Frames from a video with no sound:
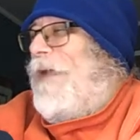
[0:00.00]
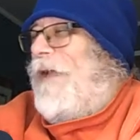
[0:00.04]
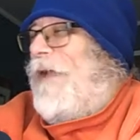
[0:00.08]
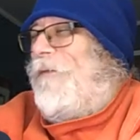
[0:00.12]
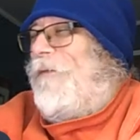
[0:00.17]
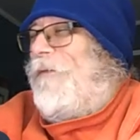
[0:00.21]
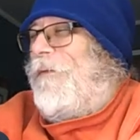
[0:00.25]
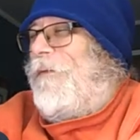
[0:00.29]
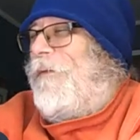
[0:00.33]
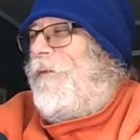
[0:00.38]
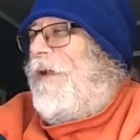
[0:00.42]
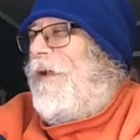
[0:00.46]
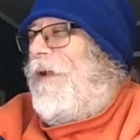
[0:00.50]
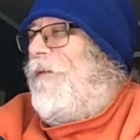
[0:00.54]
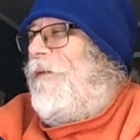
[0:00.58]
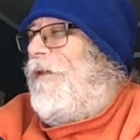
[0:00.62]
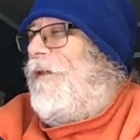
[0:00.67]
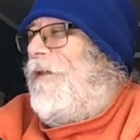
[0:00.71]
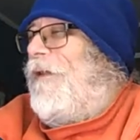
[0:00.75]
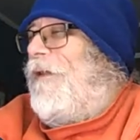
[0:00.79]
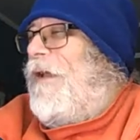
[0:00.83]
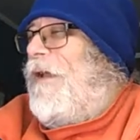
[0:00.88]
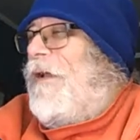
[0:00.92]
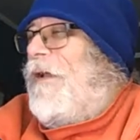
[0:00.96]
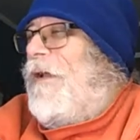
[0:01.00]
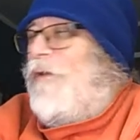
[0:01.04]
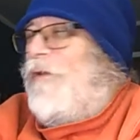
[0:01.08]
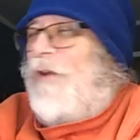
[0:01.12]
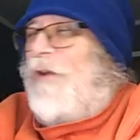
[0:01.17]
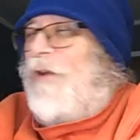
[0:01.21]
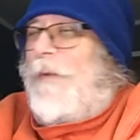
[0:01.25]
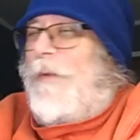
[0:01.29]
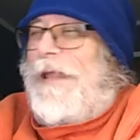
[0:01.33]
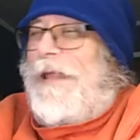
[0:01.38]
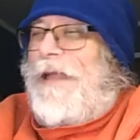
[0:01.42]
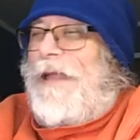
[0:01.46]
asked for Kraven.
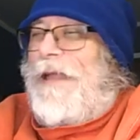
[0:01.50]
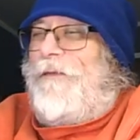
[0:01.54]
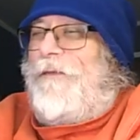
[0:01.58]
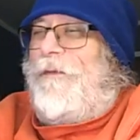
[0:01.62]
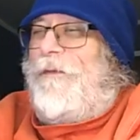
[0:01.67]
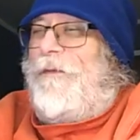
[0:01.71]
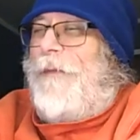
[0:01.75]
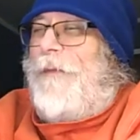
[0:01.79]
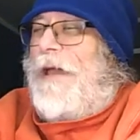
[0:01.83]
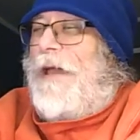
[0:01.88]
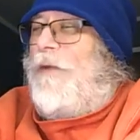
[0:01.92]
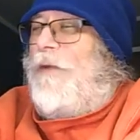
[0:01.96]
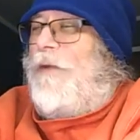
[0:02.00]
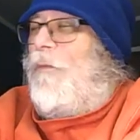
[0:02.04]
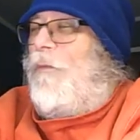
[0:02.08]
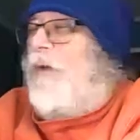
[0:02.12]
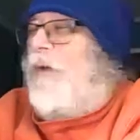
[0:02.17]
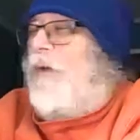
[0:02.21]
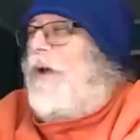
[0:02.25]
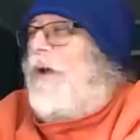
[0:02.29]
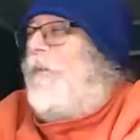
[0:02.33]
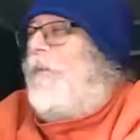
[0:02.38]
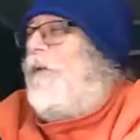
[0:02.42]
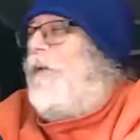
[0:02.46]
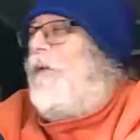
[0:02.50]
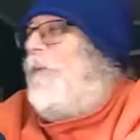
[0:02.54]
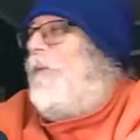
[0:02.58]
Nobody asked for Madame Web.